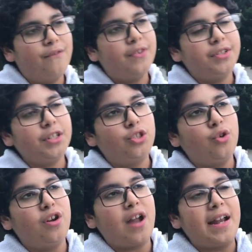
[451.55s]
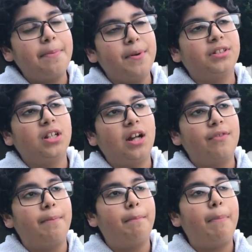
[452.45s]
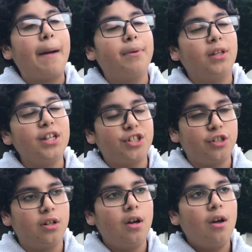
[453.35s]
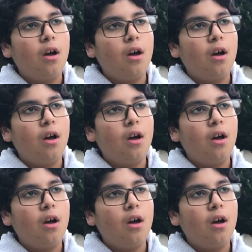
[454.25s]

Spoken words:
50 to 90% of the population